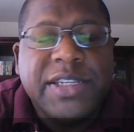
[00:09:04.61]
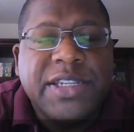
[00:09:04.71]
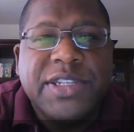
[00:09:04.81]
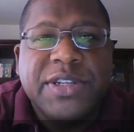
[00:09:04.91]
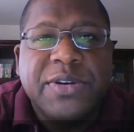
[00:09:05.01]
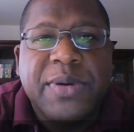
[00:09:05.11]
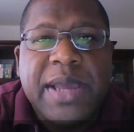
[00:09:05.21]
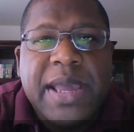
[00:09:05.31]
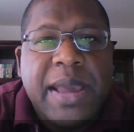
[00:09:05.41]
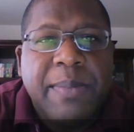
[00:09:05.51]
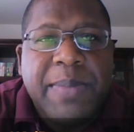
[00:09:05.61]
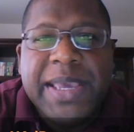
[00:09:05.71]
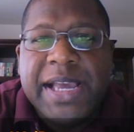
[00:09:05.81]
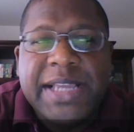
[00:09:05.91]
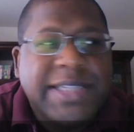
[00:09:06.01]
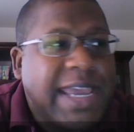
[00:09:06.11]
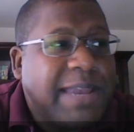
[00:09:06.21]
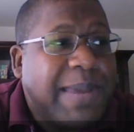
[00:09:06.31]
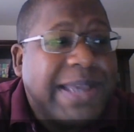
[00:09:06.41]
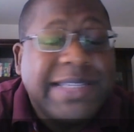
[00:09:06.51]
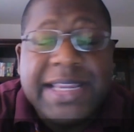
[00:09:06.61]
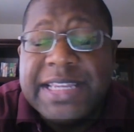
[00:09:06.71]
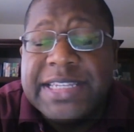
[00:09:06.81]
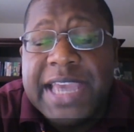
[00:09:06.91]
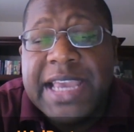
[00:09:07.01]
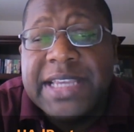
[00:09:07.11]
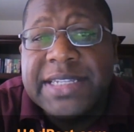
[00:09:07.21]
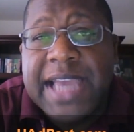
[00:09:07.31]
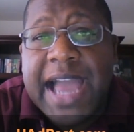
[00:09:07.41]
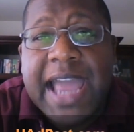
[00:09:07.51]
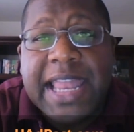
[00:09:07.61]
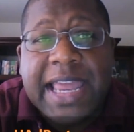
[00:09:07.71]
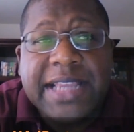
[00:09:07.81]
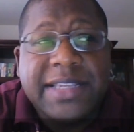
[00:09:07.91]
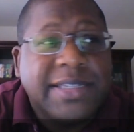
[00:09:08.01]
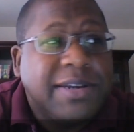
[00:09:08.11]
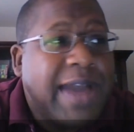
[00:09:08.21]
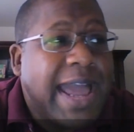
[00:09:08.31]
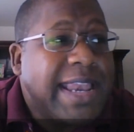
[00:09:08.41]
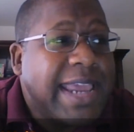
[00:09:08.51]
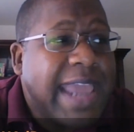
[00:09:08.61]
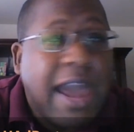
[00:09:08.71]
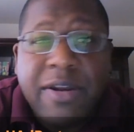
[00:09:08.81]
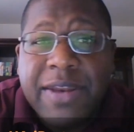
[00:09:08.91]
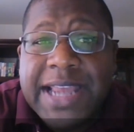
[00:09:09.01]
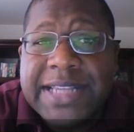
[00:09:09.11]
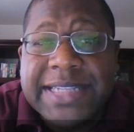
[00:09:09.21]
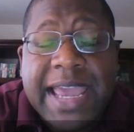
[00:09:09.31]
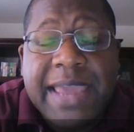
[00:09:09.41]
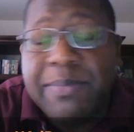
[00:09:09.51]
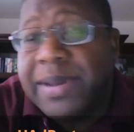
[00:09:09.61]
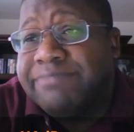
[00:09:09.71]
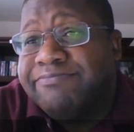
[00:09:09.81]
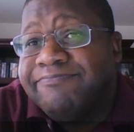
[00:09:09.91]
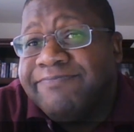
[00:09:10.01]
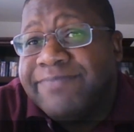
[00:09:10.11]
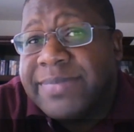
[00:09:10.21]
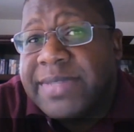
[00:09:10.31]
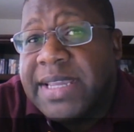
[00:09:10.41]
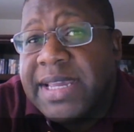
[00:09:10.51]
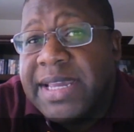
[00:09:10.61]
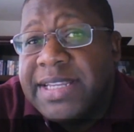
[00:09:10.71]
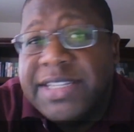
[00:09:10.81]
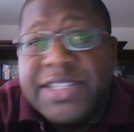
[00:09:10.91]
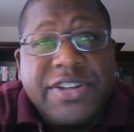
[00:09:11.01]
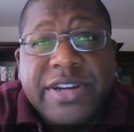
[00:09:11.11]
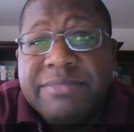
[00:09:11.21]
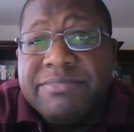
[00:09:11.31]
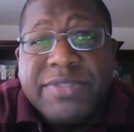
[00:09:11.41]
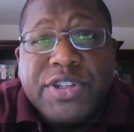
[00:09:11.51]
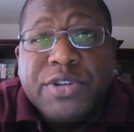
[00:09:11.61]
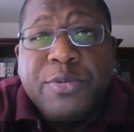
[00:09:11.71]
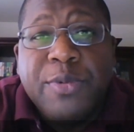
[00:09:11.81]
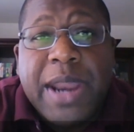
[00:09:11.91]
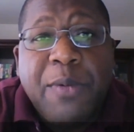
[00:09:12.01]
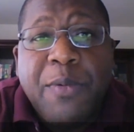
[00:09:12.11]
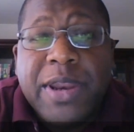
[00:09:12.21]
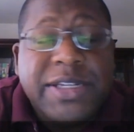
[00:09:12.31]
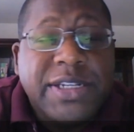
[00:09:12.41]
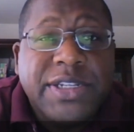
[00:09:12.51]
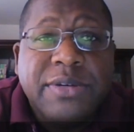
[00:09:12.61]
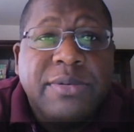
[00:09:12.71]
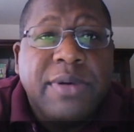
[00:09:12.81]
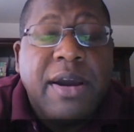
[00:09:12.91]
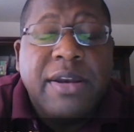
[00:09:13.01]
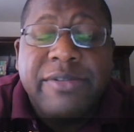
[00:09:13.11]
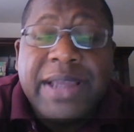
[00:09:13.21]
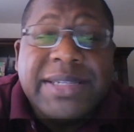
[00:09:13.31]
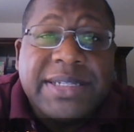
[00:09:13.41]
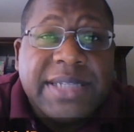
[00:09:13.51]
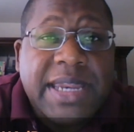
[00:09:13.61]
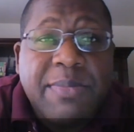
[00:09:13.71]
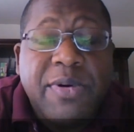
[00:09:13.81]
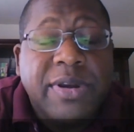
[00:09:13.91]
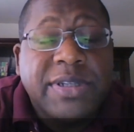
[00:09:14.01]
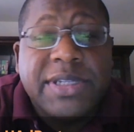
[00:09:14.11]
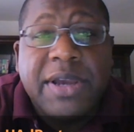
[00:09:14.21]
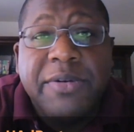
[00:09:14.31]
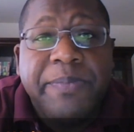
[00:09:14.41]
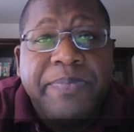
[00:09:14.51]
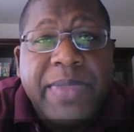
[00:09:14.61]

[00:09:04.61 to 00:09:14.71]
to do because they had basically changed the guidelines. Still had an account on that site, but just couldn't do what I wanted to do on Craigslist anymore. So